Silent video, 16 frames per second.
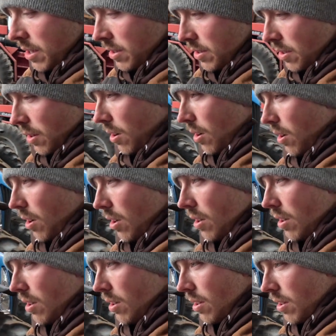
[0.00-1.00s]
so
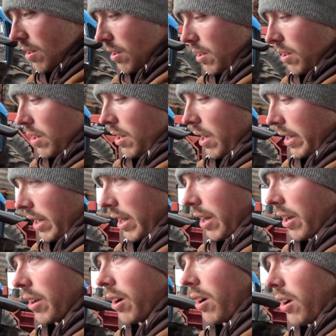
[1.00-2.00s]
I got a
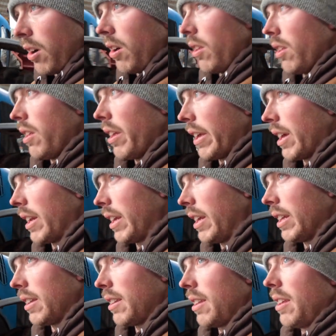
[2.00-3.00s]
call. I got to
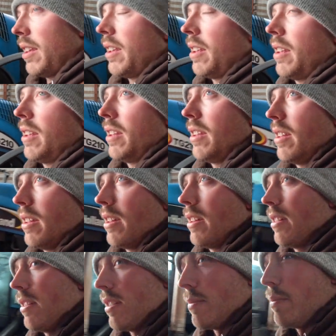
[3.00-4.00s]
get
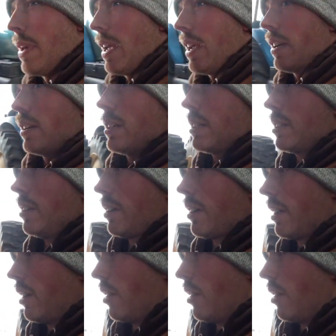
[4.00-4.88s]
this bagger taken